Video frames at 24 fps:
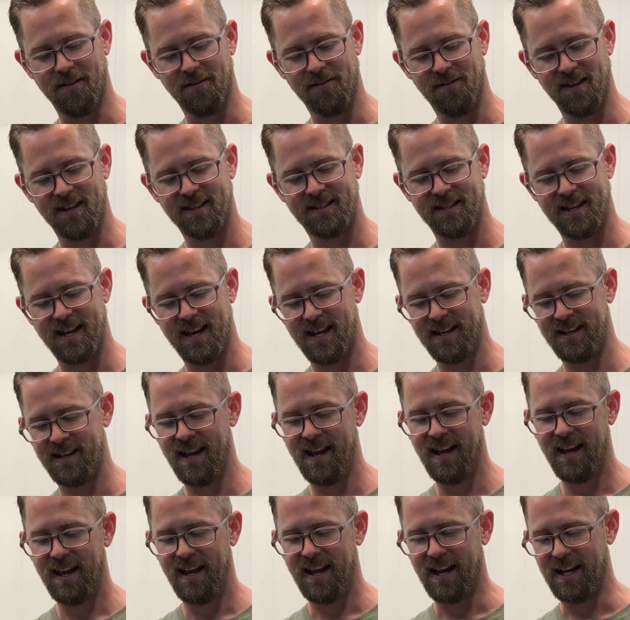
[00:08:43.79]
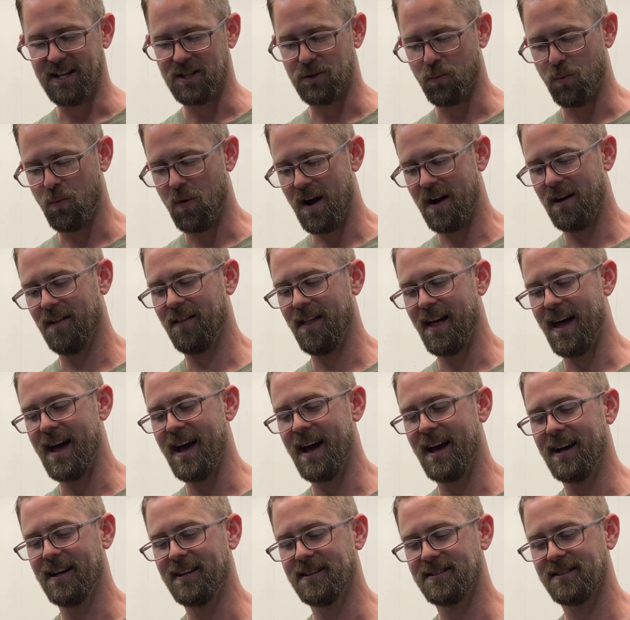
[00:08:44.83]
this end as well
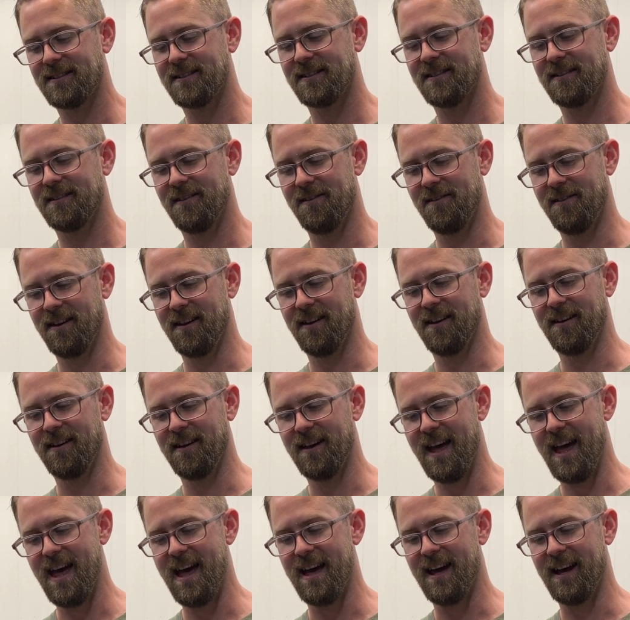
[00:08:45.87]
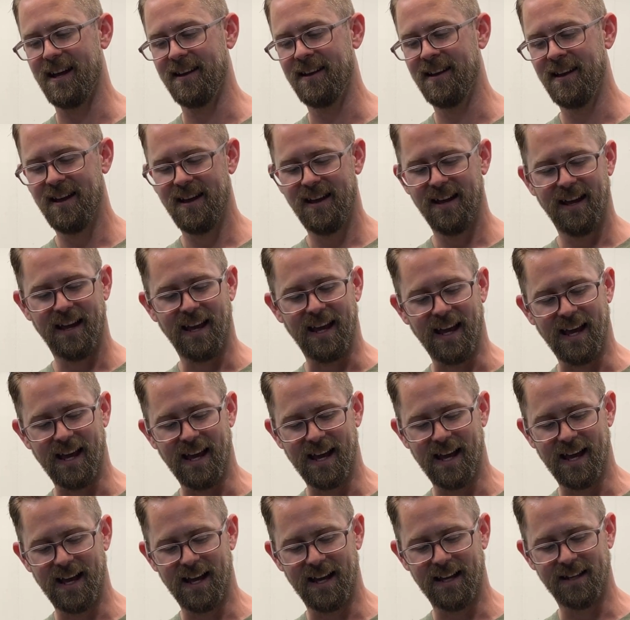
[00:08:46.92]
as the head,
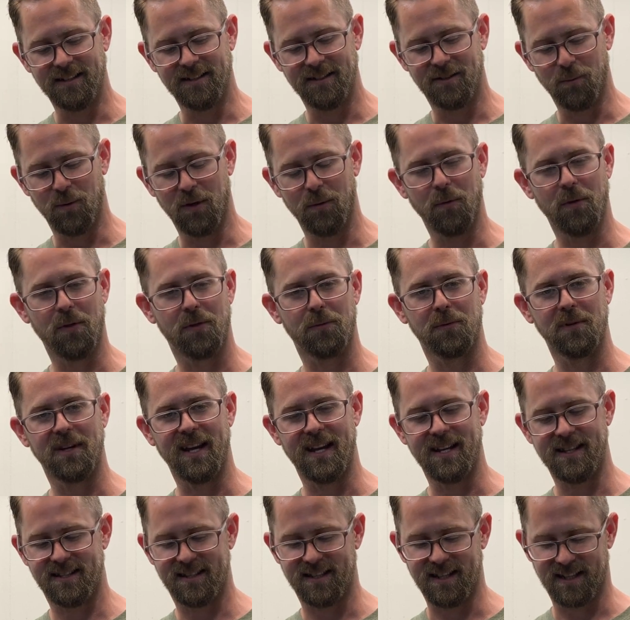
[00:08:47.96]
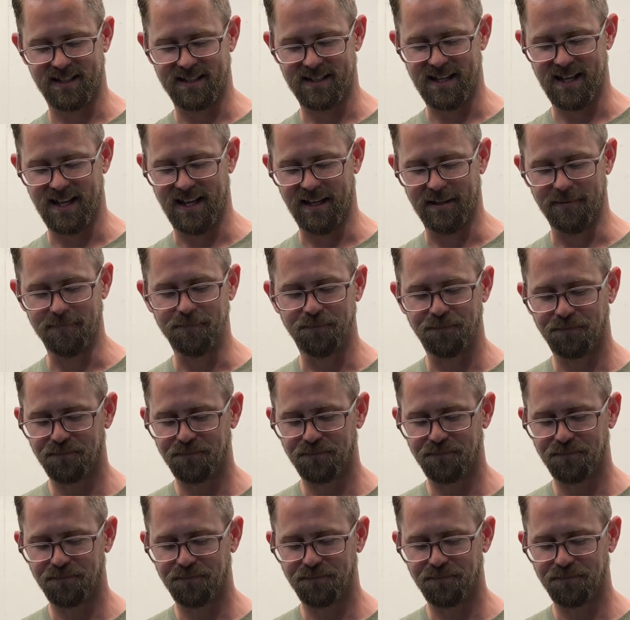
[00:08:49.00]
and went with 3/8/16.